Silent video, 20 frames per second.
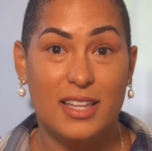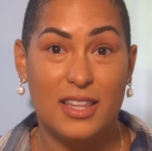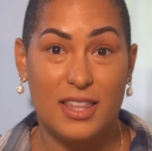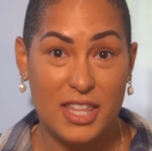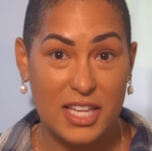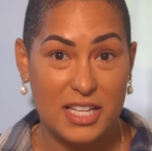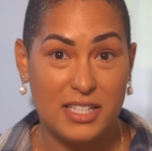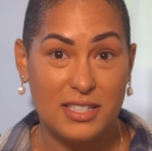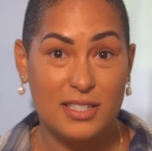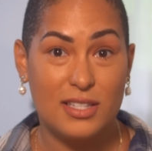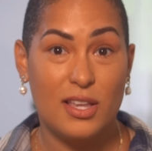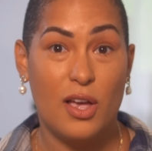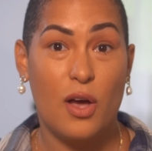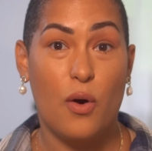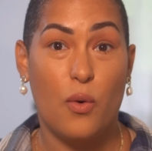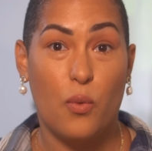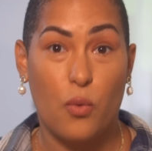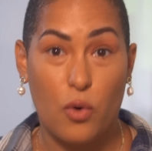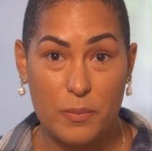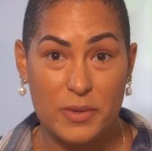this
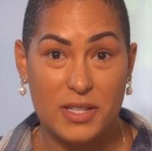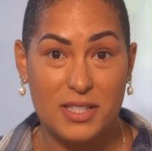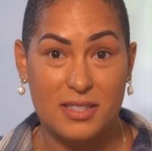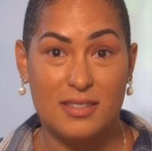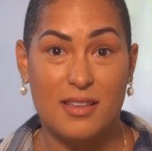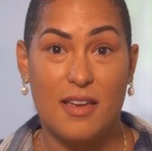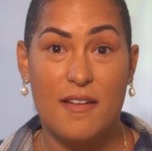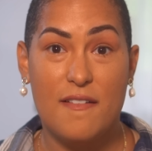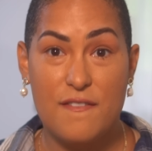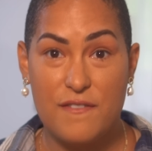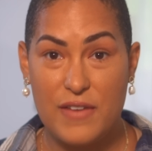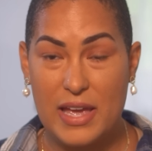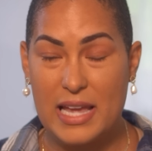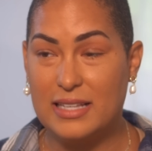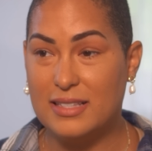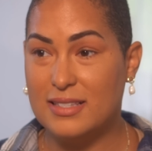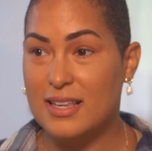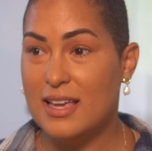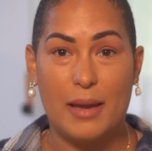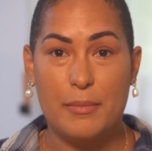woman's
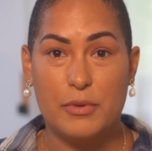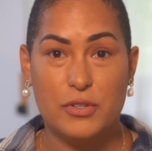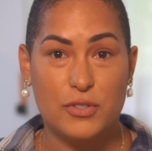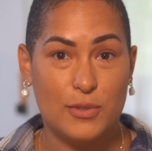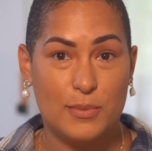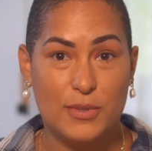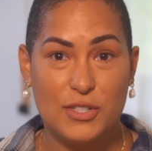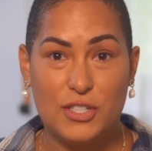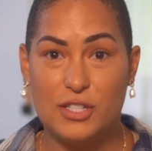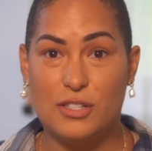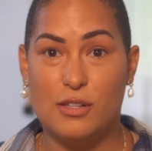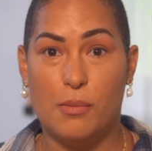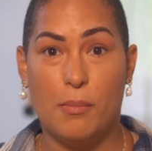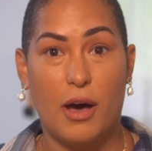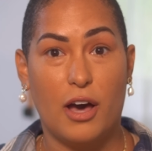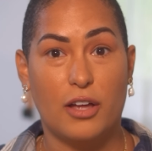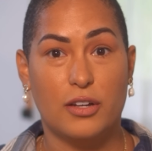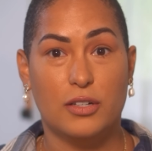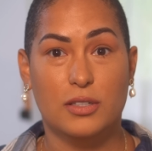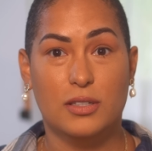face. I'm assuming she's a
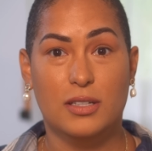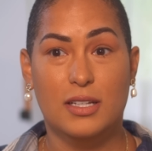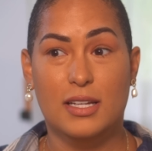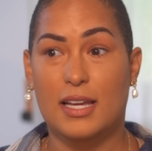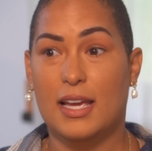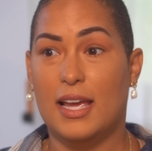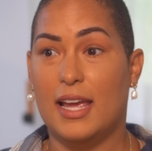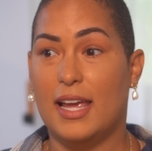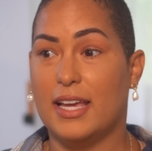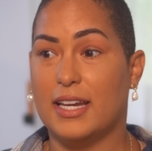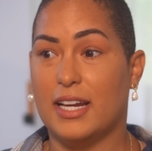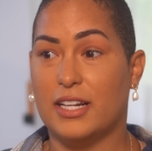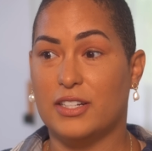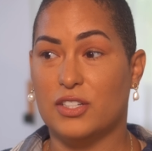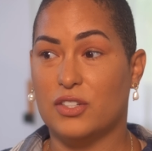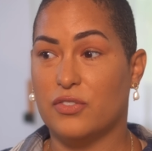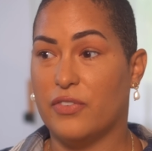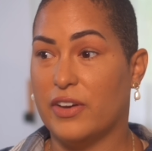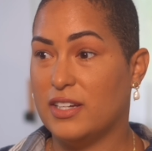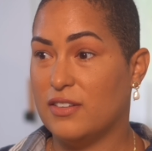model, and I
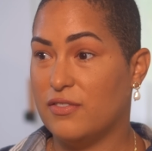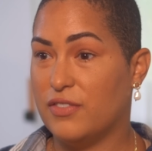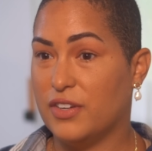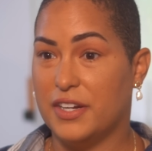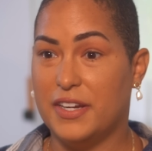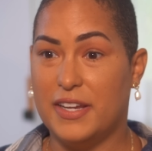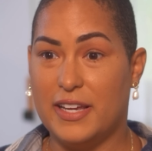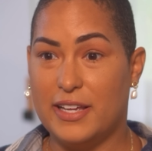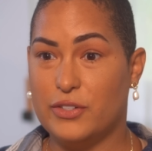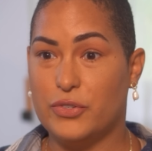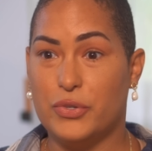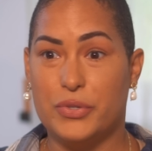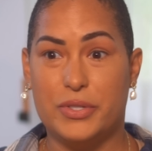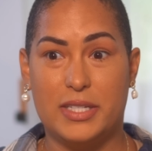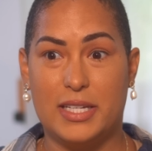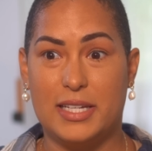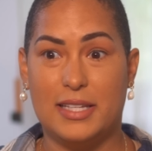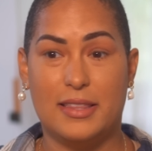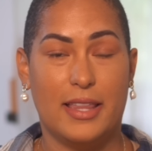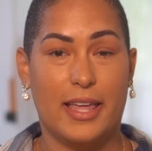just find it very
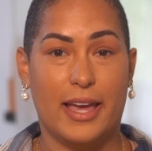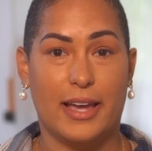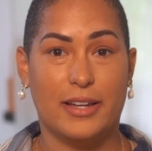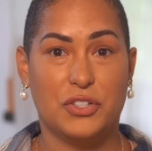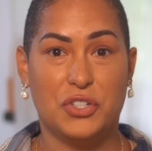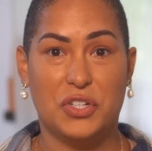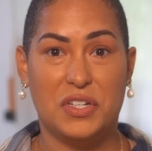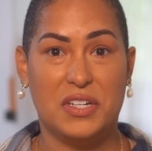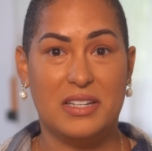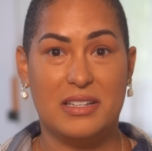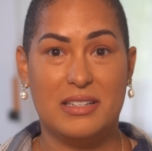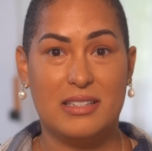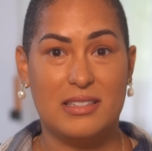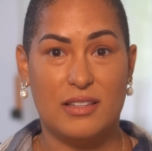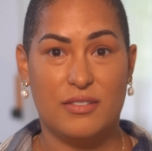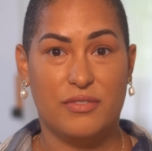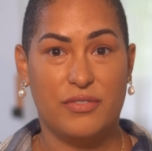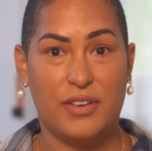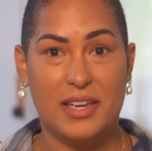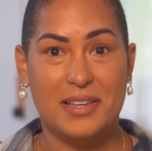interesting that she is
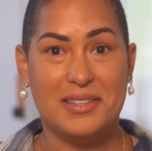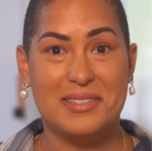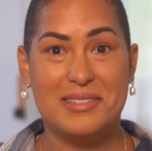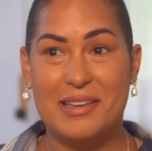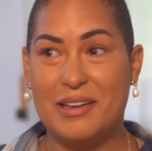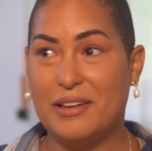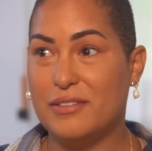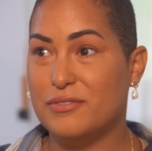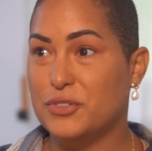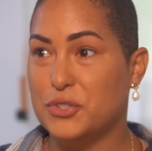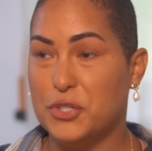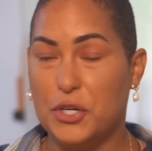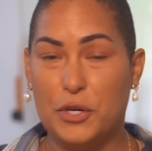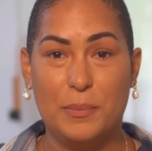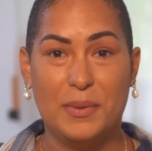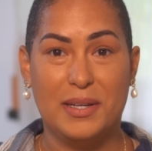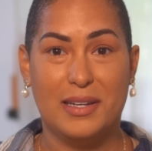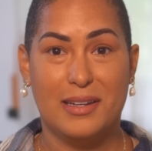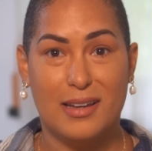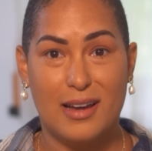the face of
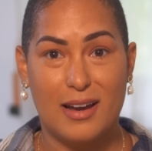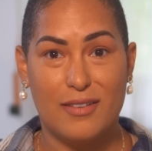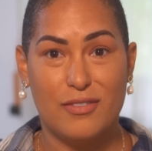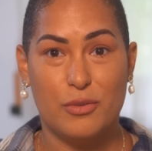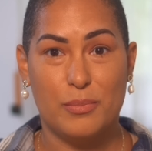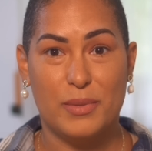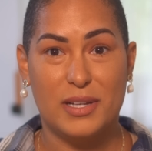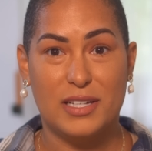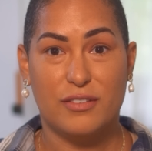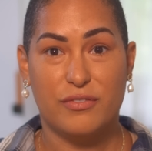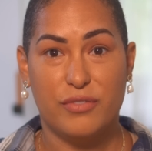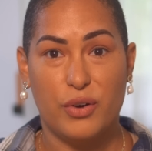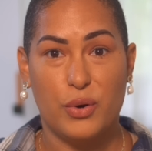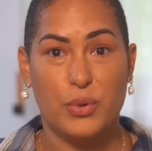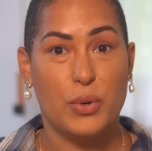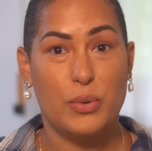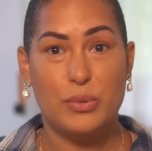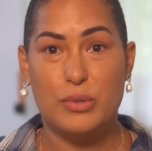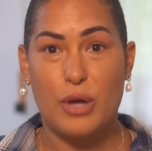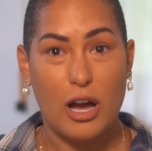German government
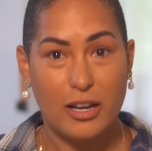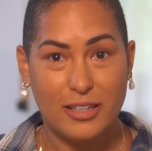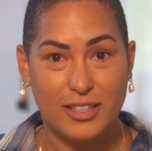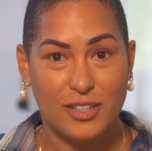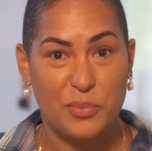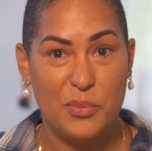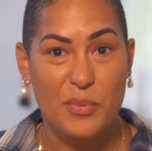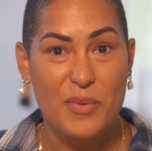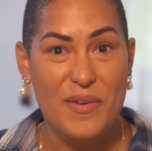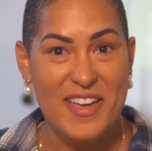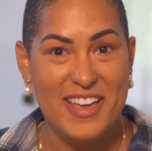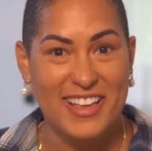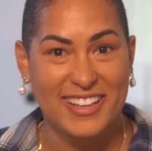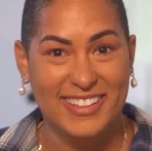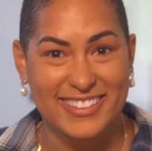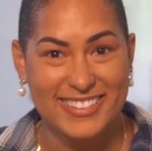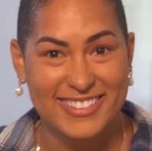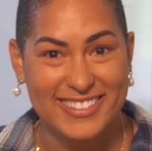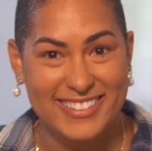photo documents.